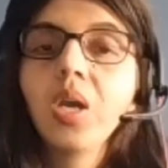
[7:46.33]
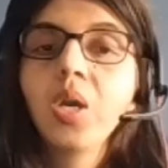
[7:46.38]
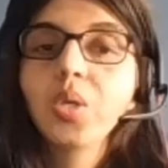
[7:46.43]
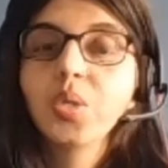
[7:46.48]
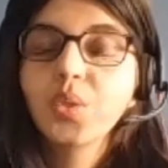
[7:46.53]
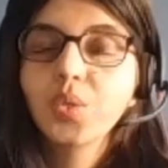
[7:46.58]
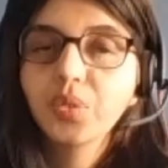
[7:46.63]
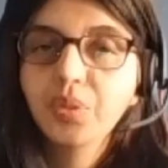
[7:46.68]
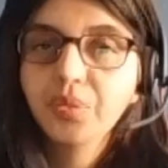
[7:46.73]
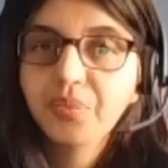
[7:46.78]

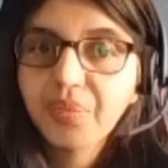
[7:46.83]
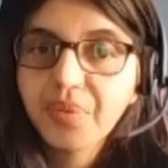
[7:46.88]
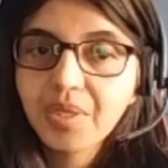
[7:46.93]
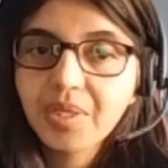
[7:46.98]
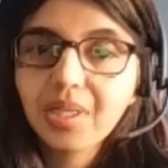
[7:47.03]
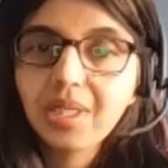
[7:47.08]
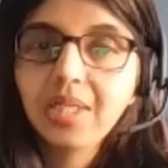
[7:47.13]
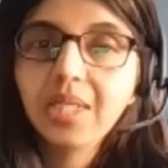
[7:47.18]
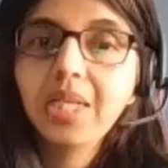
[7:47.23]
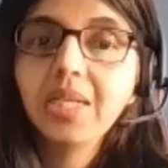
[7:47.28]
So the
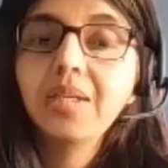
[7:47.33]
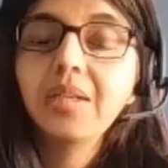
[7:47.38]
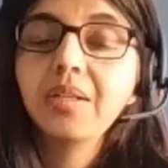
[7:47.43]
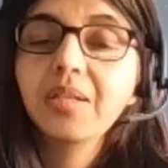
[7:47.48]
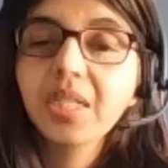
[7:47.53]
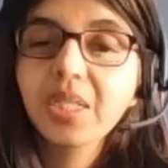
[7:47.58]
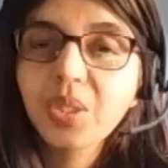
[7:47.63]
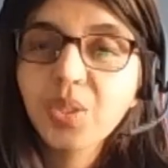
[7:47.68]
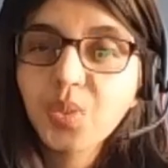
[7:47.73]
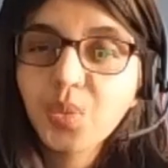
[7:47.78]
facilitator
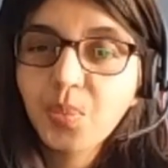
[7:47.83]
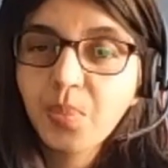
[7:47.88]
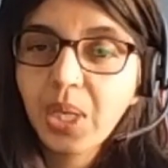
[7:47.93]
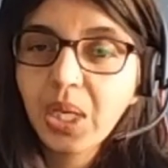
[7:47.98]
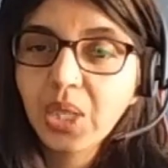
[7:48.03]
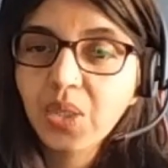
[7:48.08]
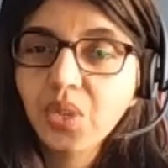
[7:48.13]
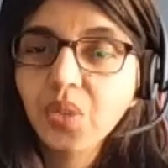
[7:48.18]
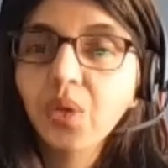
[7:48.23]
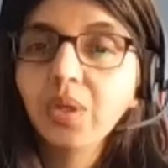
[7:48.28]
needs to
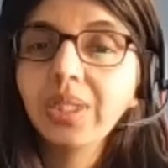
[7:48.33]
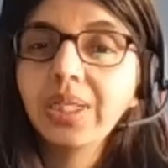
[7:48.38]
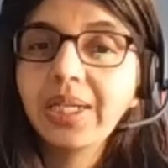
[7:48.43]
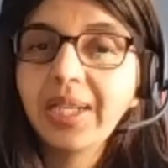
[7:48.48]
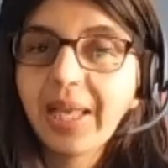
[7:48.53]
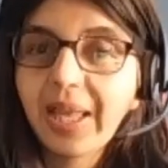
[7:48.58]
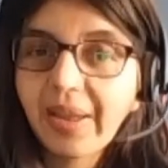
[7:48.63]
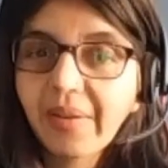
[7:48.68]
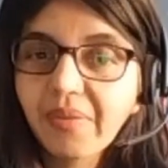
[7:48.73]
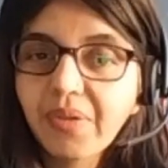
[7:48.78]
make sure that
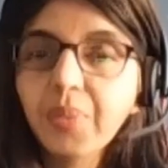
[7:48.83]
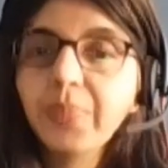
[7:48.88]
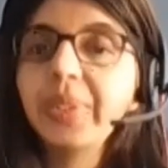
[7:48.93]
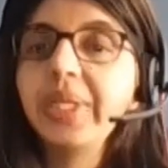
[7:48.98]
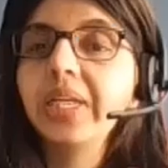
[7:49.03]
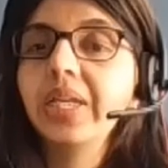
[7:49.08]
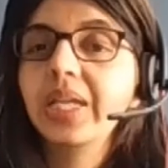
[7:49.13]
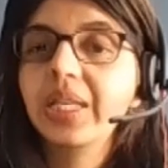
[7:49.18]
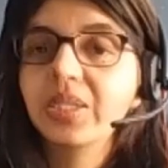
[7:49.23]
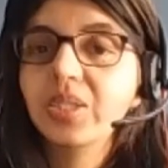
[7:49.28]
everybody
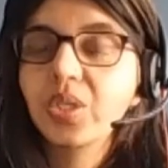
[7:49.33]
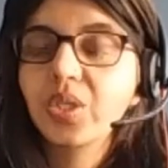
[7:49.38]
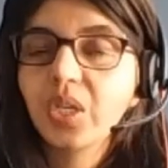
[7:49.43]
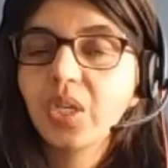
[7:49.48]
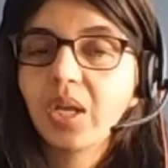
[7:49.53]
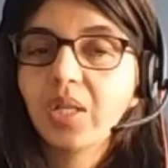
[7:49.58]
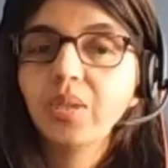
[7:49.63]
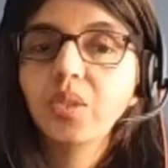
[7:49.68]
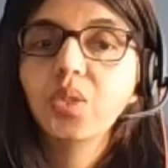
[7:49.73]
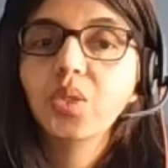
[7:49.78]
gets a
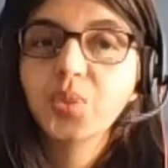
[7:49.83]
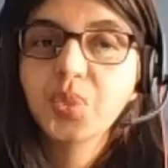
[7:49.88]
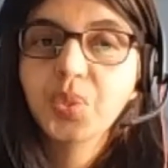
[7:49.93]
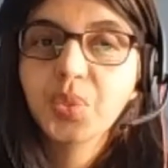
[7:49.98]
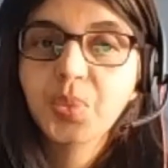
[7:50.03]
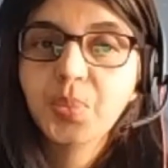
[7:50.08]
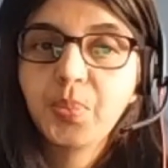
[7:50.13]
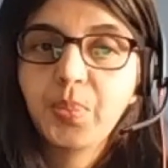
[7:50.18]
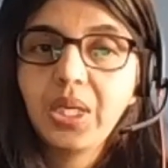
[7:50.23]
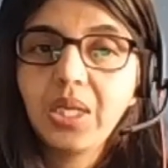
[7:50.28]
chance to
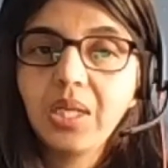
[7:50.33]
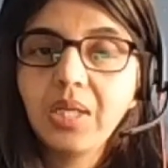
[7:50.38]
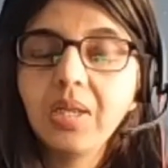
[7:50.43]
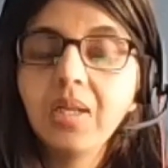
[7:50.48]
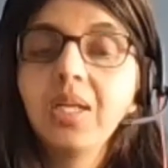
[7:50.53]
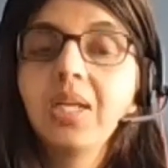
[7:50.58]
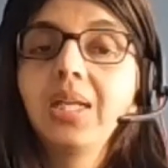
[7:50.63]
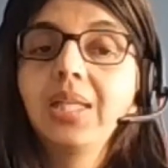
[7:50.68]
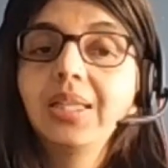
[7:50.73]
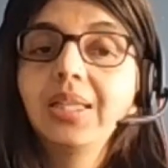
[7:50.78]
speak.
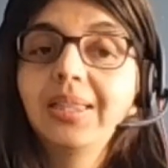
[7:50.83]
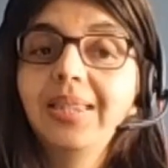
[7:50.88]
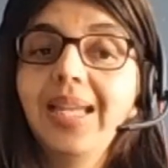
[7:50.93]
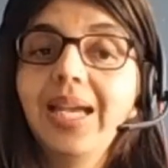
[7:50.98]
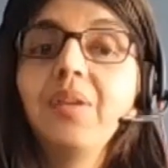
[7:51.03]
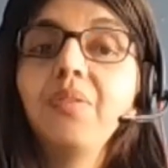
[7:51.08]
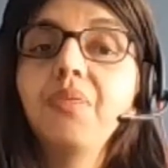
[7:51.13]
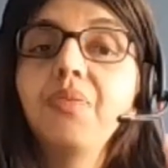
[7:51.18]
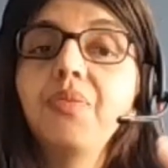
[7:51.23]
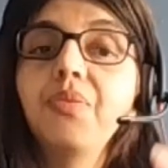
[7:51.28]

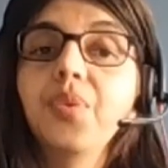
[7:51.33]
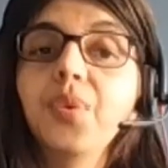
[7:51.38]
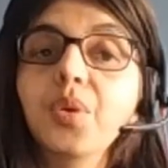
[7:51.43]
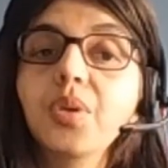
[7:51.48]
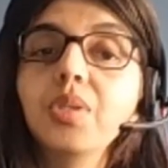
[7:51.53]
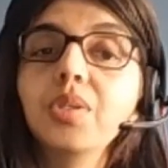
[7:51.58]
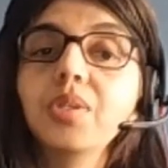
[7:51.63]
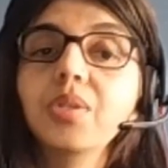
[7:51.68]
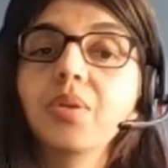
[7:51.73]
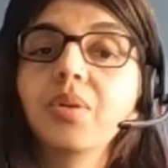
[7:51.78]
Then
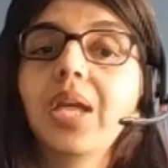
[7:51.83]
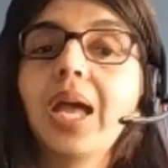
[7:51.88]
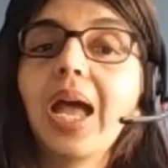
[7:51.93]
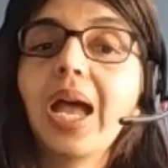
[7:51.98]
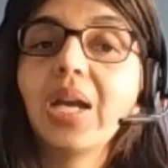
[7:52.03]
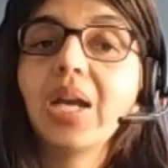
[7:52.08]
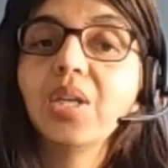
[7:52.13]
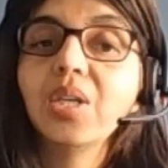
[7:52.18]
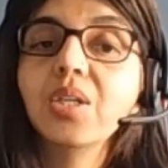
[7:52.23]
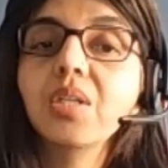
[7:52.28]
focus on
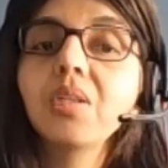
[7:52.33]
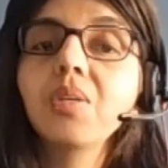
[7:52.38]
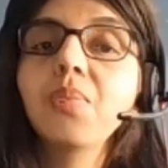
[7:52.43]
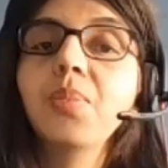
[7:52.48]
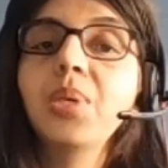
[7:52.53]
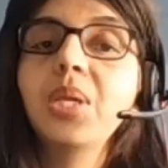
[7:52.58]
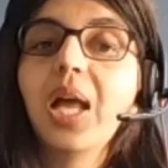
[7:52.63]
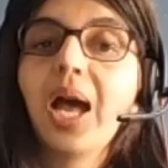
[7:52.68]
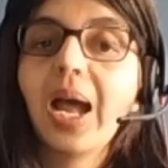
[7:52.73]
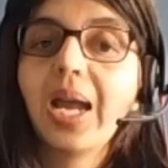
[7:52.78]

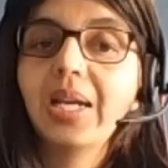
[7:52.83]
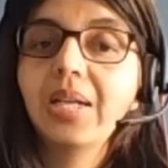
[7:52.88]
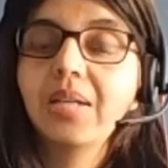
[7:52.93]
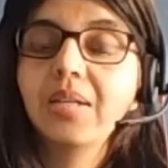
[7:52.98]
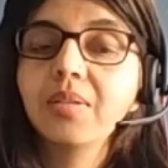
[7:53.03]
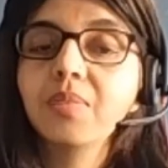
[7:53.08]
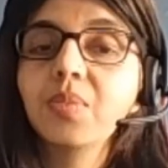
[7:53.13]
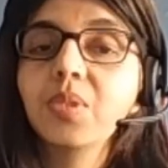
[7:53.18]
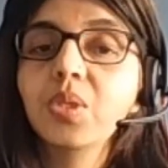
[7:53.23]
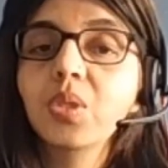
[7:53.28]
actionable
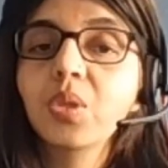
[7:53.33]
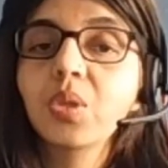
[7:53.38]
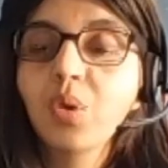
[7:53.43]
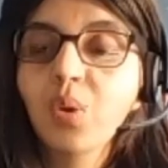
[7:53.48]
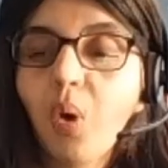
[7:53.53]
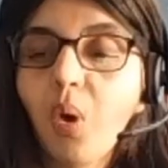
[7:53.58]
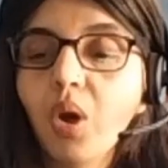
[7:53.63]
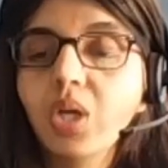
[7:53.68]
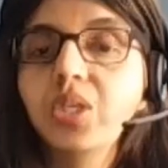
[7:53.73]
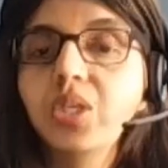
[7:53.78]
items,
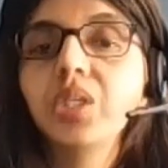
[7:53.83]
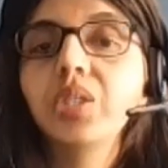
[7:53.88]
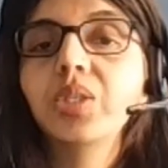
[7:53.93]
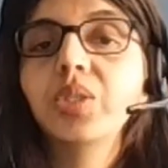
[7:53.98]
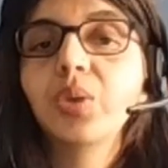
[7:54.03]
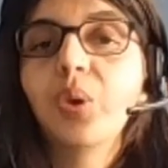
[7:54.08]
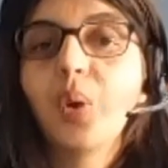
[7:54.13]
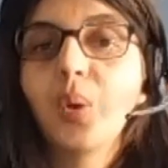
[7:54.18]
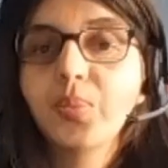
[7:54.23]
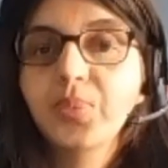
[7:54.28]
not
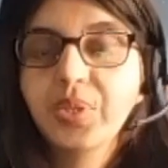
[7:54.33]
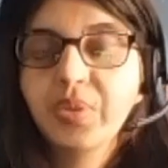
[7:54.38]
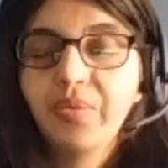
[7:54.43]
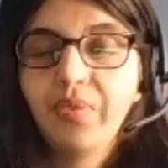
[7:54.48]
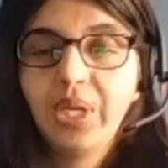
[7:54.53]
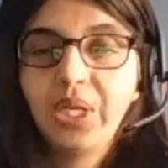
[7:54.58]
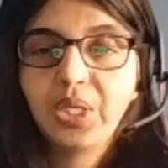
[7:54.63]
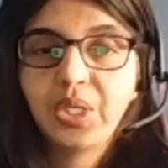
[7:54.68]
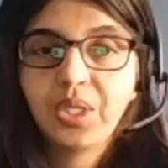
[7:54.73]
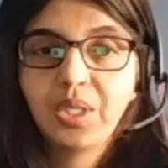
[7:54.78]
just
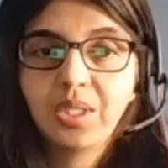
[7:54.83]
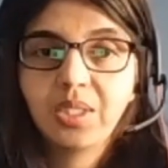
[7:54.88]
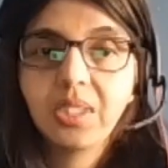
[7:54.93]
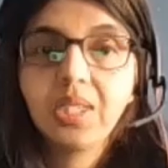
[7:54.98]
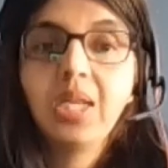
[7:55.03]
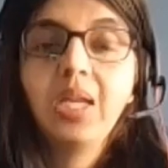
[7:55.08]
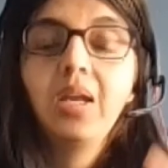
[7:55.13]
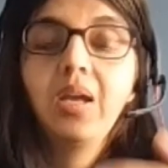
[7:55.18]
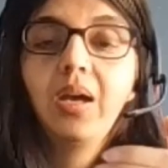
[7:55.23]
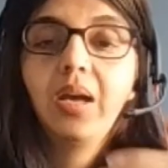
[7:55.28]
observations.
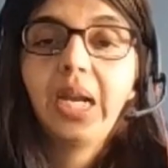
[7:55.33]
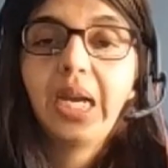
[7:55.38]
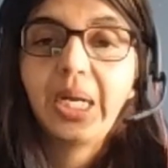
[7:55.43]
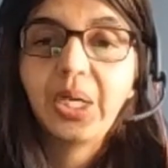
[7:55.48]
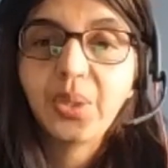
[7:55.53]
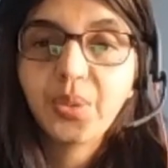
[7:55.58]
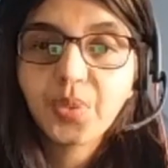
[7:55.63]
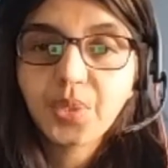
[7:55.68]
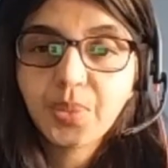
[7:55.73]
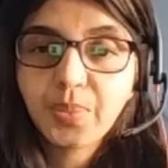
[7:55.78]

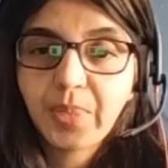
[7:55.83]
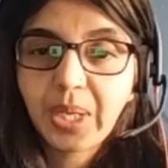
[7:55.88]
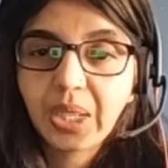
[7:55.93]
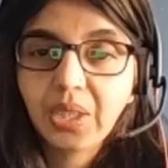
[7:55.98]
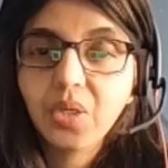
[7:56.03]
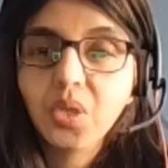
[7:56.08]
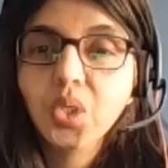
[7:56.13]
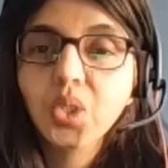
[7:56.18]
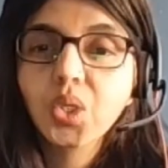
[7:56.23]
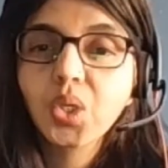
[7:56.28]

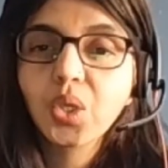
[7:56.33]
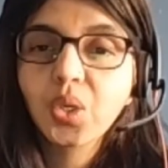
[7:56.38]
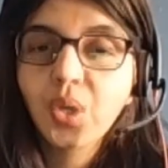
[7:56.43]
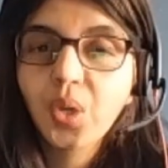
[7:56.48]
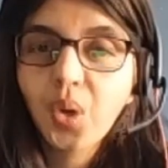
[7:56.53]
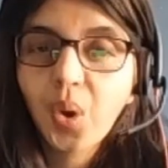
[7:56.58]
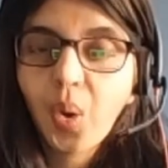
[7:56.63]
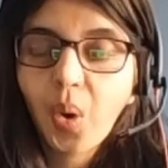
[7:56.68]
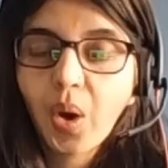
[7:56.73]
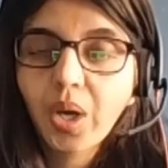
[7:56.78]
Retrospective should
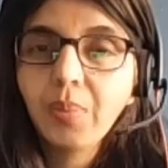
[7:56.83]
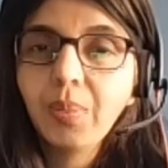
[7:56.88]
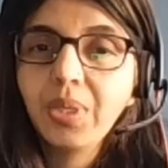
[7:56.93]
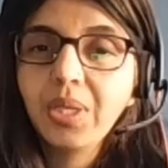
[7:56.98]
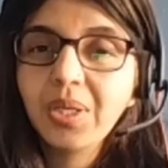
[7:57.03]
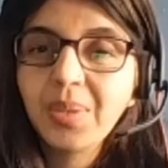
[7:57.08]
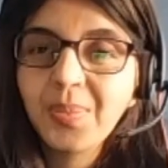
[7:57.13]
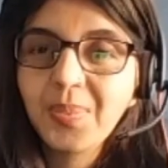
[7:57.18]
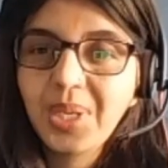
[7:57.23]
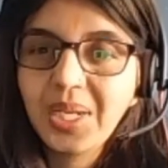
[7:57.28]
not be
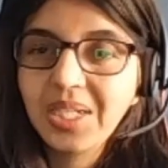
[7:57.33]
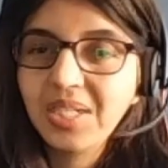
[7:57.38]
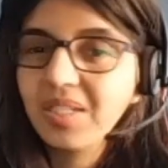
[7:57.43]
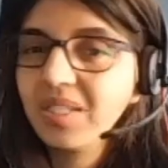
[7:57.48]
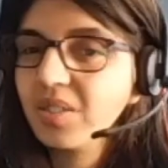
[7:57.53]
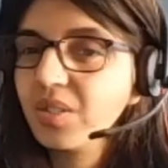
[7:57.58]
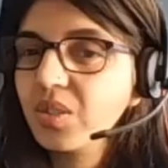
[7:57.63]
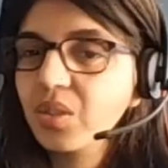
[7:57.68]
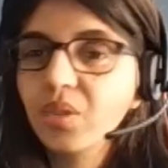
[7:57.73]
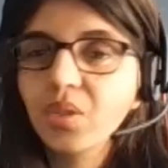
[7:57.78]
a
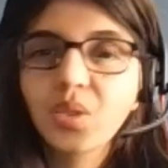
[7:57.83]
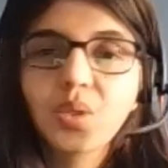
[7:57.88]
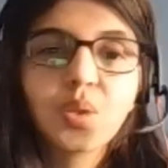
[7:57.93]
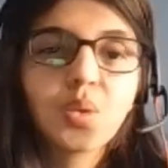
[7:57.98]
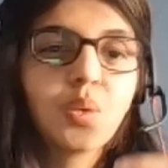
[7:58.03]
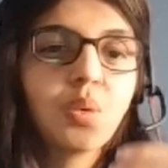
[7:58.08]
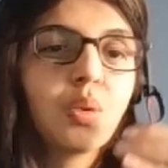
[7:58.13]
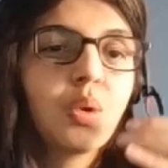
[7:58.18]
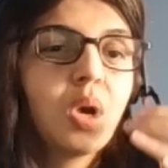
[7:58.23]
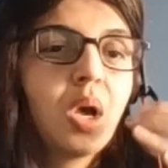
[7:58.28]
meeting just
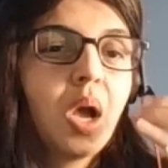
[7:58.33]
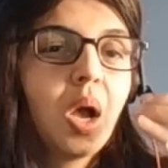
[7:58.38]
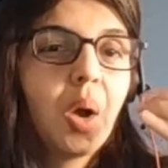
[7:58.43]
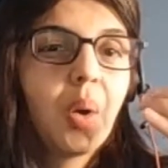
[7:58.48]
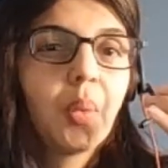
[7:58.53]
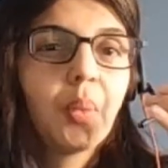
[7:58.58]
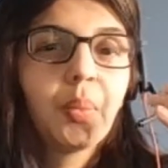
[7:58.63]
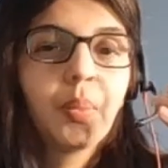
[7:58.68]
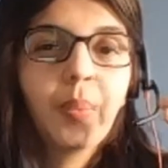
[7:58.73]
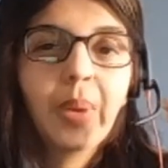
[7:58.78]
to
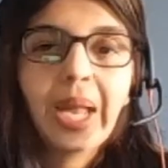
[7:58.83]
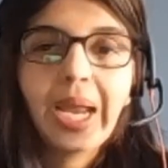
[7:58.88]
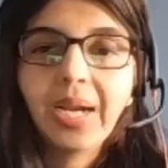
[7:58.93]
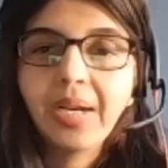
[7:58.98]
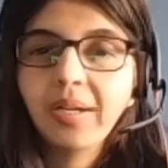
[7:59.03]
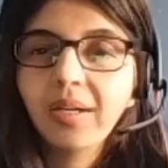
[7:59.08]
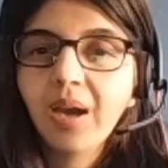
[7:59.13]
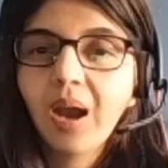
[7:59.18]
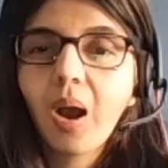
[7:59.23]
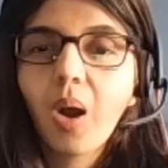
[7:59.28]

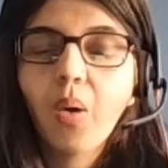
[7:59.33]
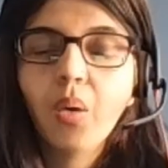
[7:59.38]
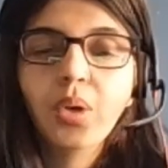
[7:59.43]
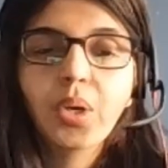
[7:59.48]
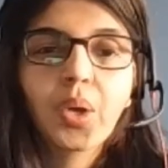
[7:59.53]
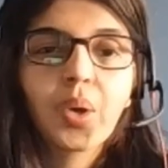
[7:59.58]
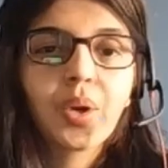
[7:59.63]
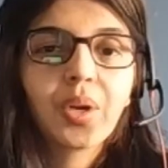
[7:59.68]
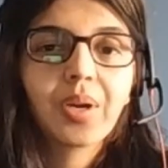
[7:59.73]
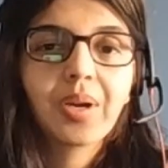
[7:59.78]
vent out
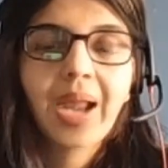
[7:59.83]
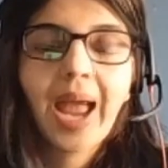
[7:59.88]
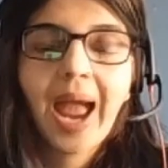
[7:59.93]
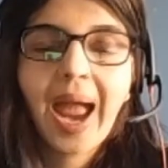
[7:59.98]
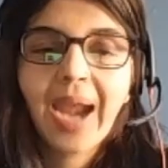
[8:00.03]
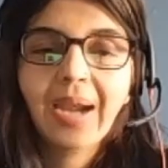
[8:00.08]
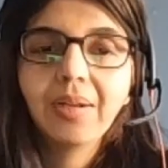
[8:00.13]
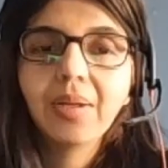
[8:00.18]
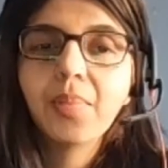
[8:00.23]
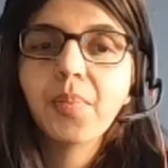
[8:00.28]
or
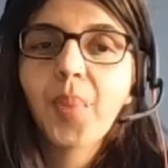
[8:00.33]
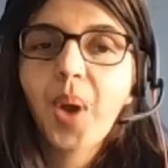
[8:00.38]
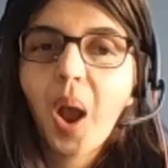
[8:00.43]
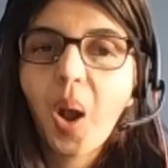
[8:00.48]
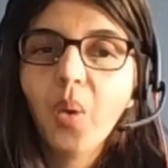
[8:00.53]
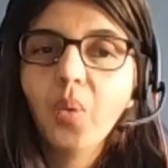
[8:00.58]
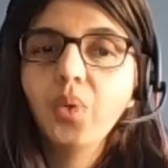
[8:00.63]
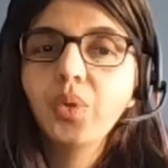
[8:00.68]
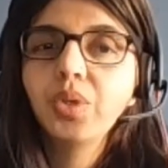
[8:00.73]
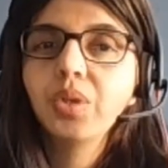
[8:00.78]
rant
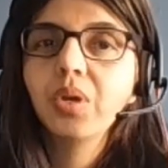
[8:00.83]
about